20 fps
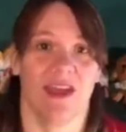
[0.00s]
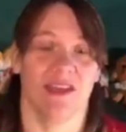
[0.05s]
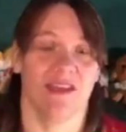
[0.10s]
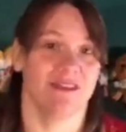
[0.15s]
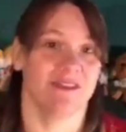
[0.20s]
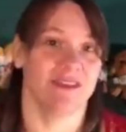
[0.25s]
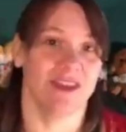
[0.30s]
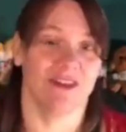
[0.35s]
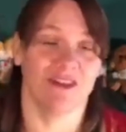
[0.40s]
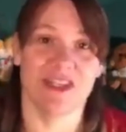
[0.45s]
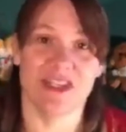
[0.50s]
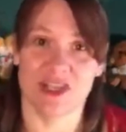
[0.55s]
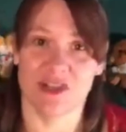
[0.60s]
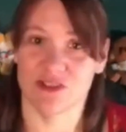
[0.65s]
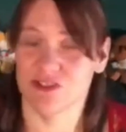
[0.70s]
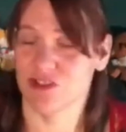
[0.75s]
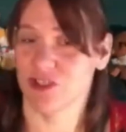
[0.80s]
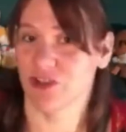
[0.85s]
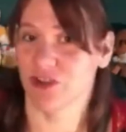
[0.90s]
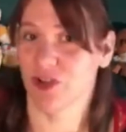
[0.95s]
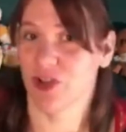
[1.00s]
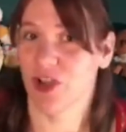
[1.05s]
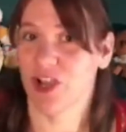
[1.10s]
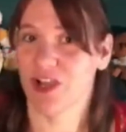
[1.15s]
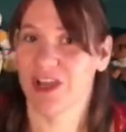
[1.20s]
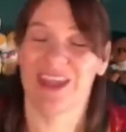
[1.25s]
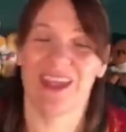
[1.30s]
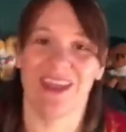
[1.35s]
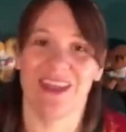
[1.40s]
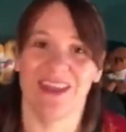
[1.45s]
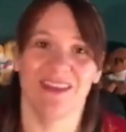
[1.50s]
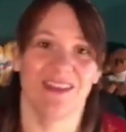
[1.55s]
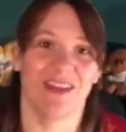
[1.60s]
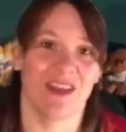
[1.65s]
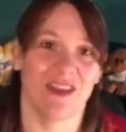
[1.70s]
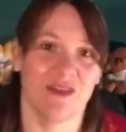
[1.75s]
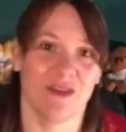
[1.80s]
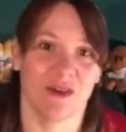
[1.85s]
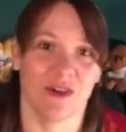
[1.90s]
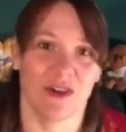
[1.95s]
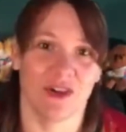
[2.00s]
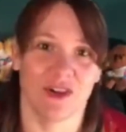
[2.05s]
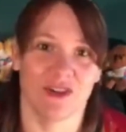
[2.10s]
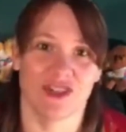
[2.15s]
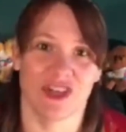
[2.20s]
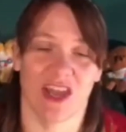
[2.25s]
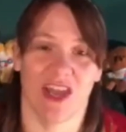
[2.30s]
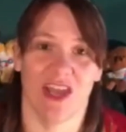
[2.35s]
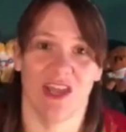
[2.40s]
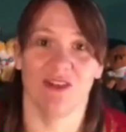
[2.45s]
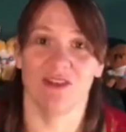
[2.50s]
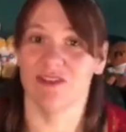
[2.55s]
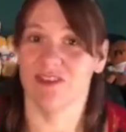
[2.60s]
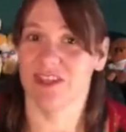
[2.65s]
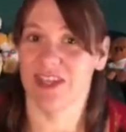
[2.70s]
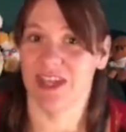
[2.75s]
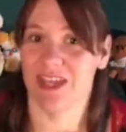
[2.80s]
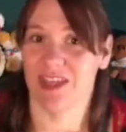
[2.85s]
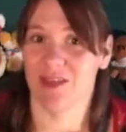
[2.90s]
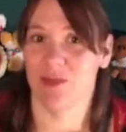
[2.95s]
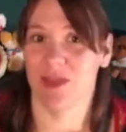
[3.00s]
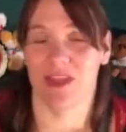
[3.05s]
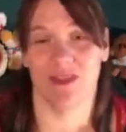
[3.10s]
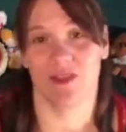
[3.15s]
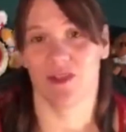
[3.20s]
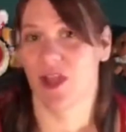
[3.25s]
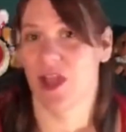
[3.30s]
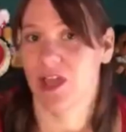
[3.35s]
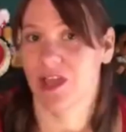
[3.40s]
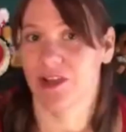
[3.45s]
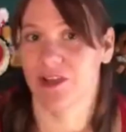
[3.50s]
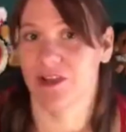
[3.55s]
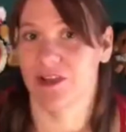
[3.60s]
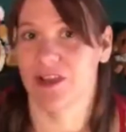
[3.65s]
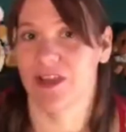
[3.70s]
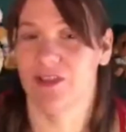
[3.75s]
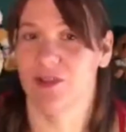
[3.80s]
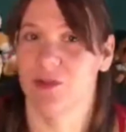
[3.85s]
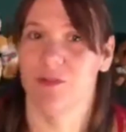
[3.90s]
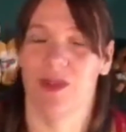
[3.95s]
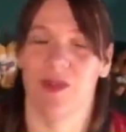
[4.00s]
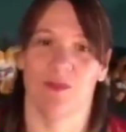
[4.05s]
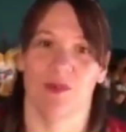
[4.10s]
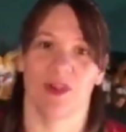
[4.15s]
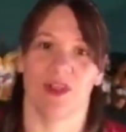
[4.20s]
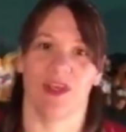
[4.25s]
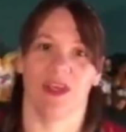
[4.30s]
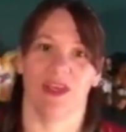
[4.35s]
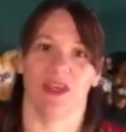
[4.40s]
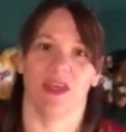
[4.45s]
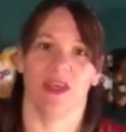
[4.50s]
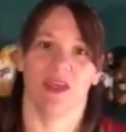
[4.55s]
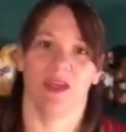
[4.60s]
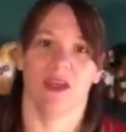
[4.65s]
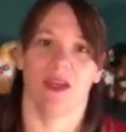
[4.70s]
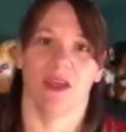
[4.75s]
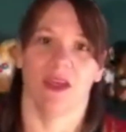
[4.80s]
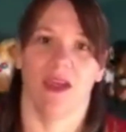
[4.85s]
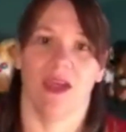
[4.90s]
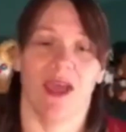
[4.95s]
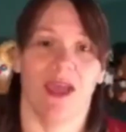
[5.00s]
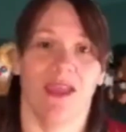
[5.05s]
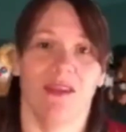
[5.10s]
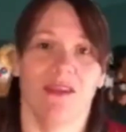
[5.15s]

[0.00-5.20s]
near and dear to your heart in your child's name, in their honor, in their memory. And